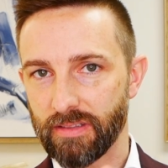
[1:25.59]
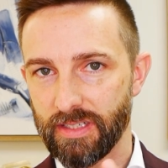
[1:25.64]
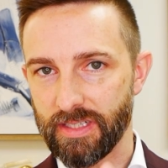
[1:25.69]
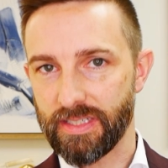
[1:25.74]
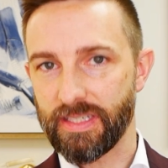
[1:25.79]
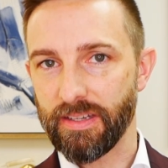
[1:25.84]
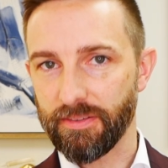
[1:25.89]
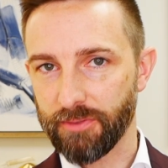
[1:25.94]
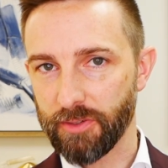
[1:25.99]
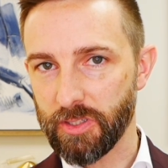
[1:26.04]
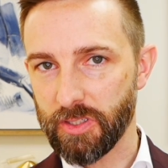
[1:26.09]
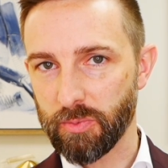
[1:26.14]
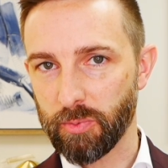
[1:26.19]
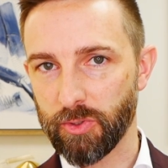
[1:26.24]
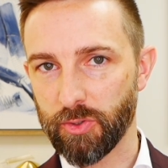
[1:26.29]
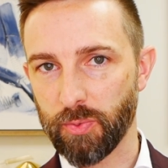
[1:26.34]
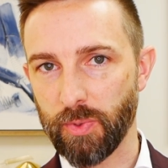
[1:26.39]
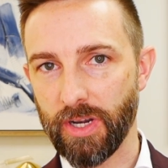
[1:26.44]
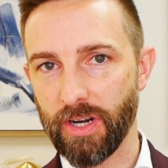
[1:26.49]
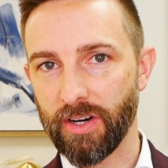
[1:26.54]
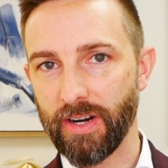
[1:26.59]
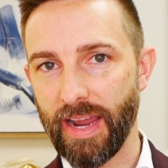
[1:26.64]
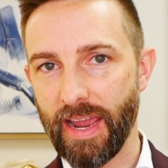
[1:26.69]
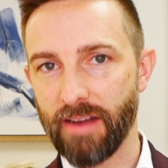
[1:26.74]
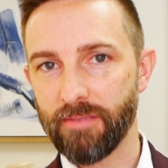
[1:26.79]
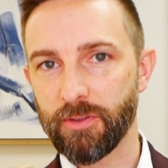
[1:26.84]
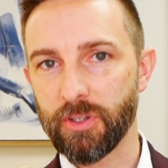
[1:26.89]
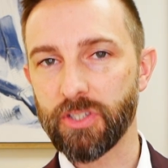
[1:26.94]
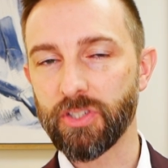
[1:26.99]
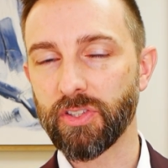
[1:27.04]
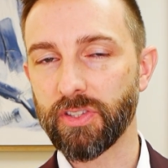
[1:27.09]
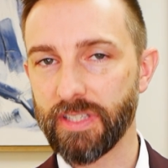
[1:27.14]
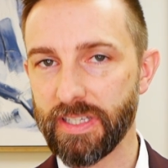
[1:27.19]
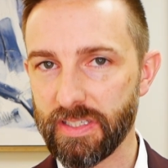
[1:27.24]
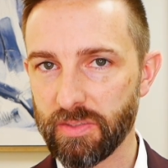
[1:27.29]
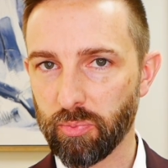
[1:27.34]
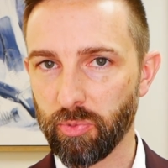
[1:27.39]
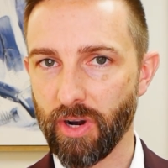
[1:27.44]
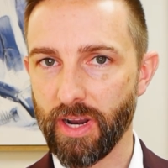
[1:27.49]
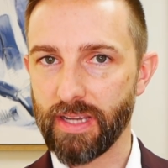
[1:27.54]
the difference between our average
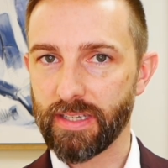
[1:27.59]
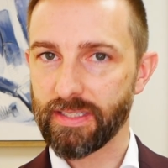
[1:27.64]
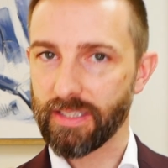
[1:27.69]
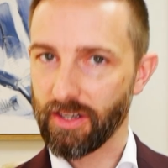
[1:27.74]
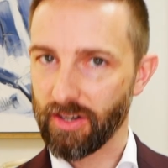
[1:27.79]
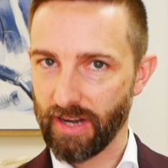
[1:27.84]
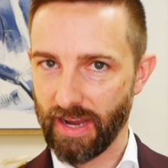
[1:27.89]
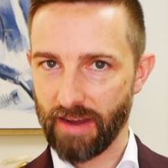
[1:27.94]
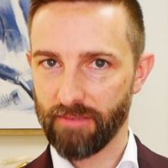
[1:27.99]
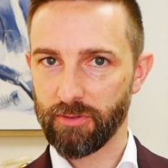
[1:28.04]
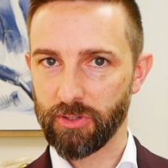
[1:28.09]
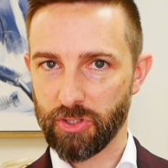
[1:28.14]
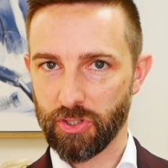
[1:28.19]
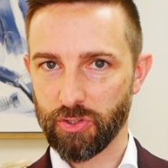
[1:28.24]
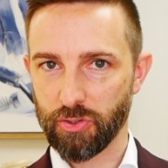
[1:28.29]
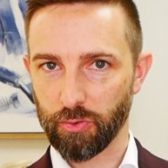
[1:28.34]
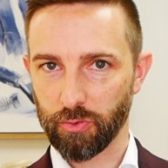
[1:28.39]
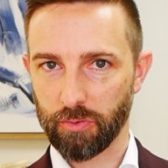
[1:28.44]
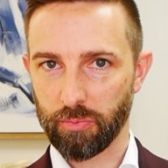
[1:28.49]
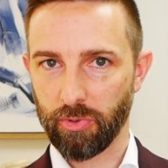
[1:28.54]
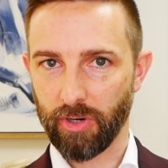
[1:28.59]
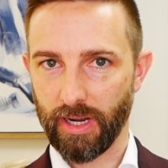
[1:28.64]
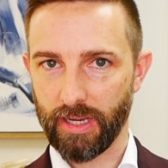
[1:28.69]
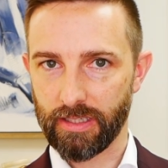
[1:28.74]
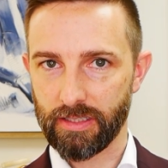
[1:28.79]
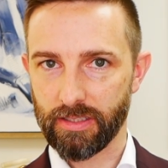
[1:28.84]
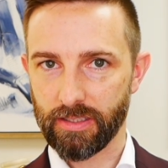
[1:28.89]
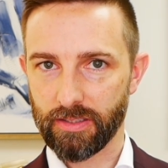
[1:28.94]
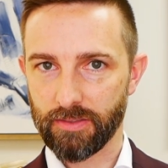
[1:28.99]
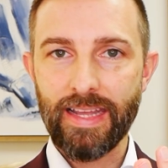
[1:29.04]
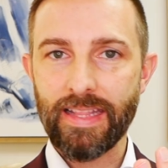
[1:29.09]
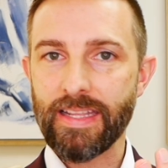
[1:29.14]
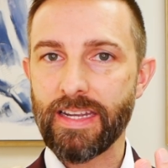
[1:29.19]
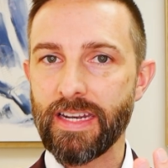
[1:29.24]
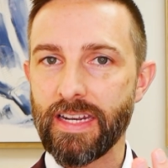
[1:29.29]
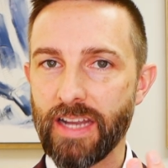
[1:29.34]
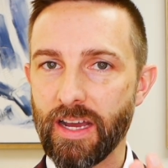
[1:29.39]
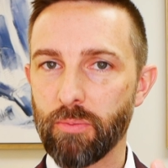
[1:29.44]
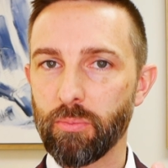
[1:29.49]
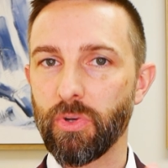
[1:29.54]
list price and our average sold price, and the
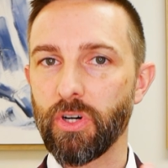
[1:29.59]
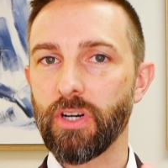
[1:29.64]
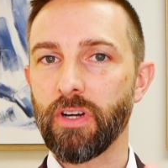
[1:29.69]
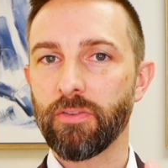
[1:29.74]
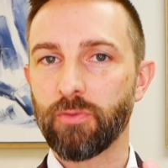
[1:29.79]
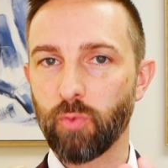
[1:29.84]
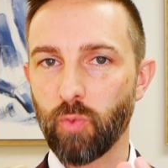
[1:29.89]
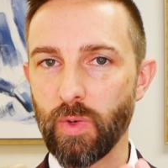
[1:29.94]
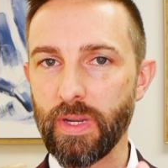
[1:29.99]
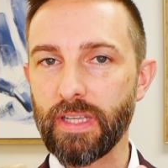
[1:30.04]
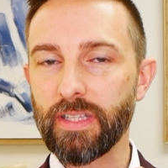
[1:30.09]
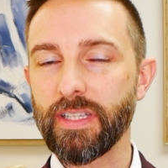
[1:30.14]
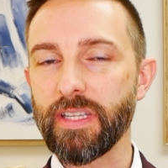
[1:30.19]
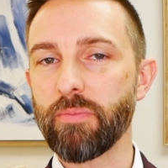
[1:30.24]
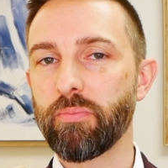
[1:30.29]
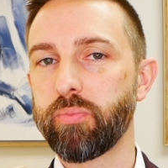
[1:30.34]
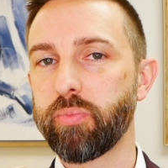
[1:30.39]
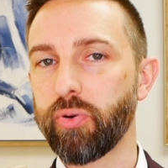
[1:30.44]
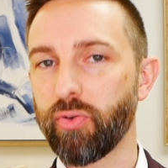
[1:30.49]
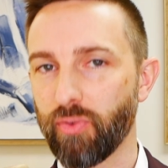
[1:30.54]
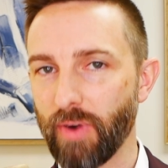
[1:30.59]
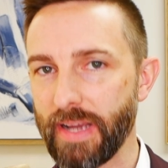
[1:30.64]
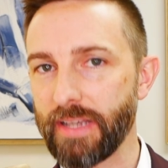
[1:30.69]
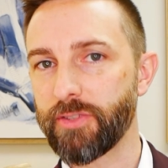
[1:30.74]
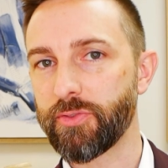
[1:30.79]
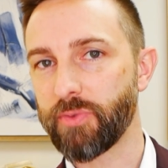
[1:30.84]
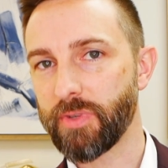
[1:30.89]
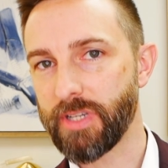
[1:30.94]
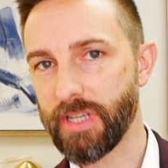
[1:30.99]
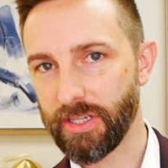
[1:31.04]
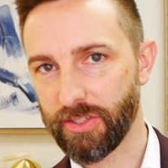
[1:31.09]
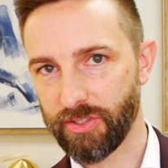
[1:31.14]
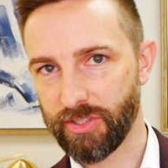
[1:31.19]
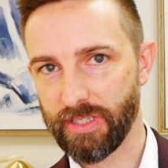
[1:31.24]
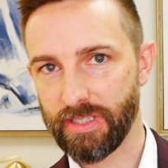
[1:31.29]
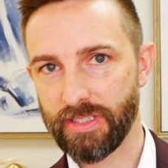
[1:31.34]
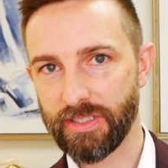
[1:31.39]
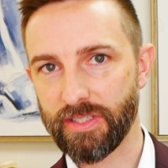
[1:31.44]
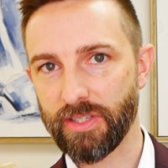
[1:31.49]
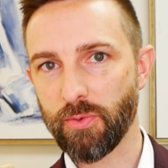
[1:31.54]
number of weekly price
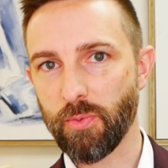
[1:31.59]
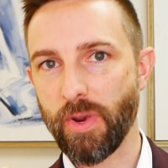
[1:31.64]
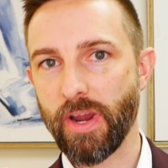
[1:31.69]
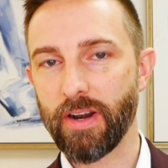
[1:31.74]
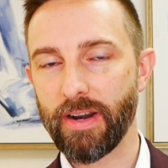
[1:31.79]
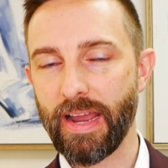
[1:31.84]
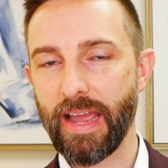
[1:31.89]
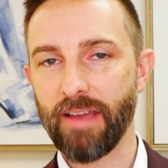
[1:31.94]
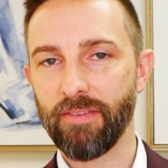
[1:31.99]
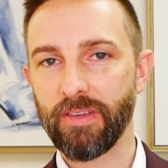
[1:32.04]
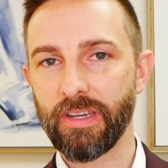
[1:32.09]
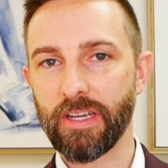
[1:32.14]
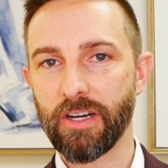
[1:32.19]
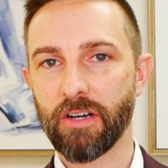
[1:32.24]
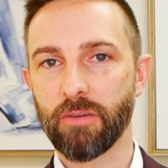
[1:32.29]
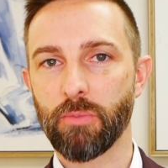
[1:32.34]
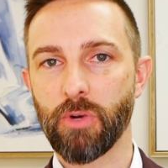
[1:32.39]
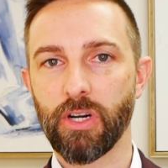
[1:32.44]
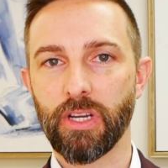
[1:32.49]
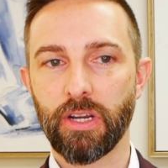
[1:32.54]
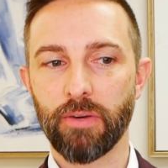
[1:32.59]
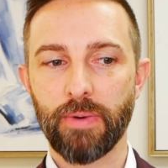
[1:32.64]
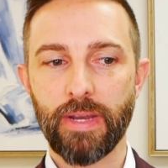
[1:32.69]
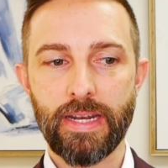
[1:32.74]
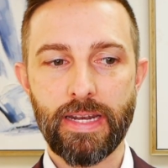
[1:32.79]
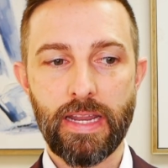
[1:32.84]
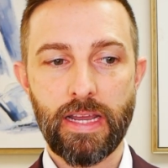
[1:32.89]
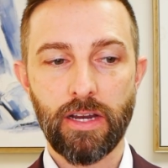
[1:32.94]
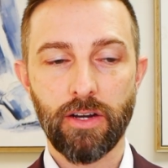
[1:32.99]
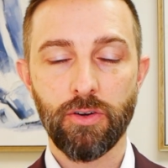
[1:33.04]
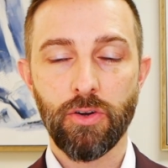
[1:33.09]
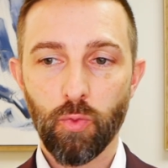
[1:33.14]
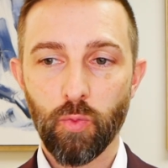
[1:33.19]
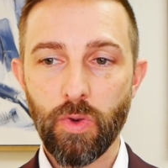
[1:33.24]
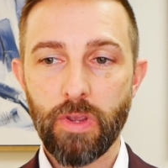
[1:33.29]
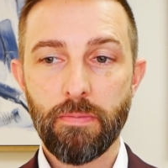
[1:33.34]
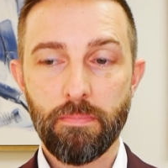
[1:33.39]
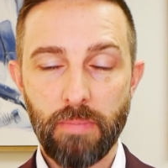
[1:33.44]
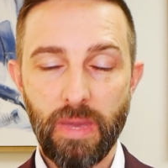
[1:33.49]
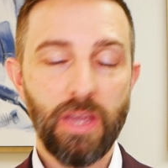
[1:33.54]
reductions that we are having in our market right now,
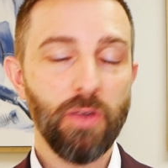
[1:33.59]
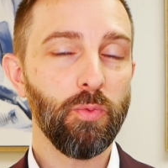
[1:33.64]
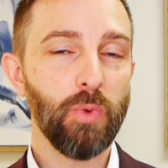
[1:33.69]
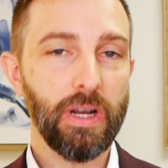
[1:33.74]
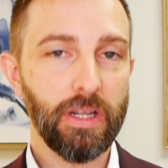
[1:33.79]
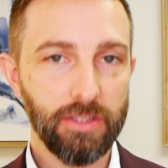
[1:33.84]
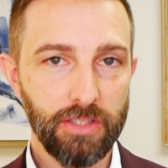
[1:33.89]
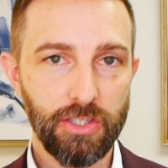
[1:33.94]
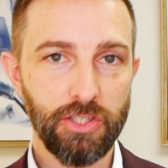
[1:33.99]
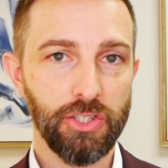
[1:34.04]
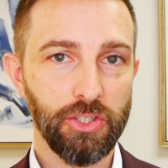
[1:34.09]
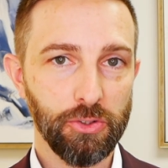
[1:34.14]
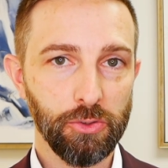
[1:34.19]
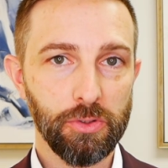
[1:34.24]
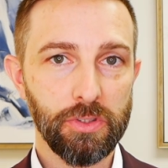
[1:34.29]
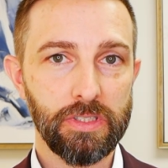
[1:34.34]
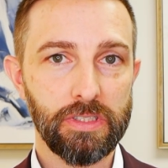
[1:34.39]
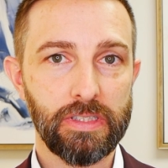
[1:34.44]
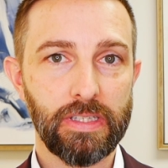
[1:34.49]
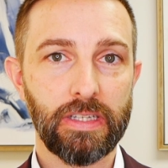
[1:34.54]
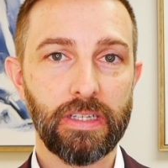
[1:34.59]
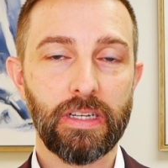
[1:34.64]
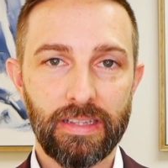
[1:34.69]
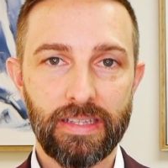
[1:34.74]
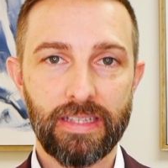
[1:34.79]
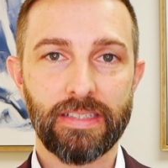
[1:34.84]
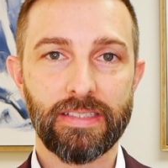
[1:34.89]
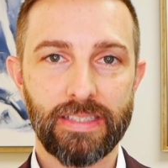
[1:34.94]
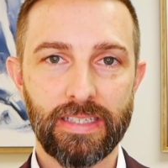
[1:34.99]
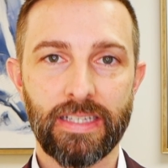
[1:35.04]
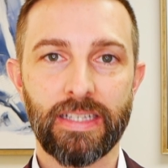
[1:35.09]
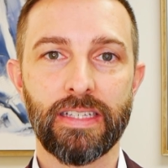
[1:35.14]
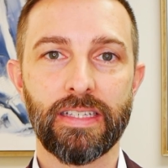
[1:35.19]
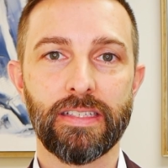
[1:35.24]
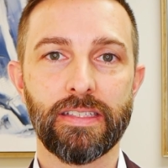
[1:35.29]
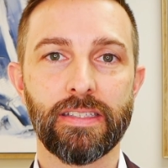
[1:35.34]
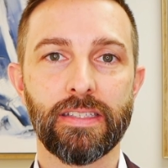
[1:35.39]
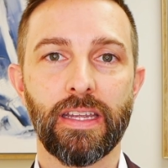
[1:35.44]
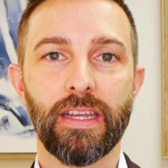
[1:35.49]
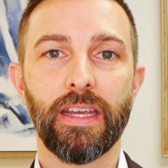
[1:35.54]
we may well deduce that this
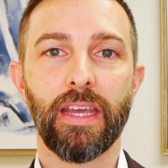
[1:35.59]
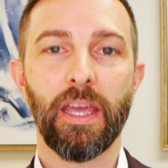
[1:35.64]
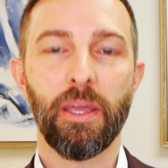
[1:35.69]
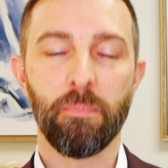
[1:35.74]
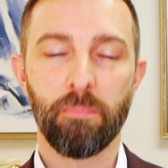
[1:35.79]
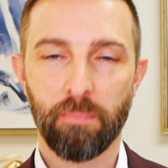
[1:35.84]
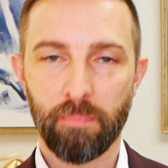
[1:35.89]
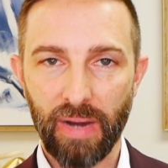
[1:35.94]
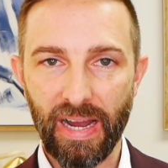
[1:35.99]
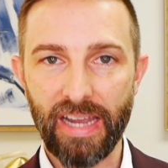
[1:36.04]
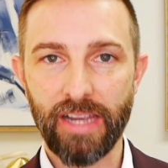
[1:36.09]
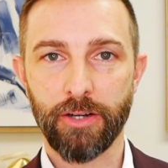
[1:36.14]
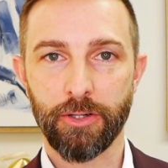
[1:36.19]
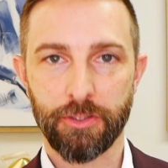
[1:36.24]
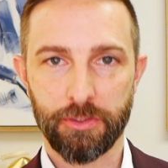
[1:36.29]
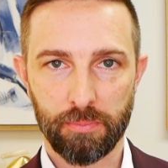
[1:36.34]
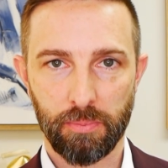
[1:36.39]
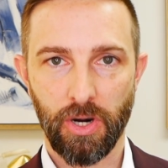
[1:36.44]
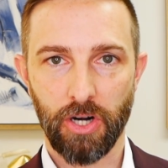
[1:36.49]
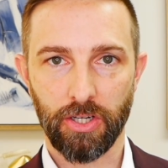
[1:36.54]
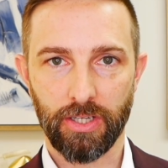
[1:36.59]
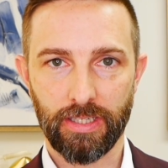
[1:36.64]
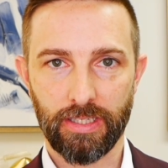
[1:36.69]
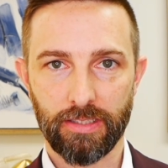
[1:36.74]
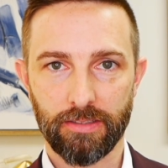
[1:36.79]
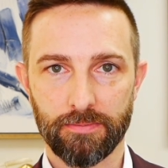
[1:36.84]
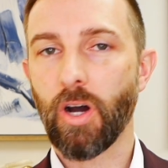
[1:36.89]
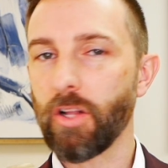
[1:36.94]
is a buyer's market.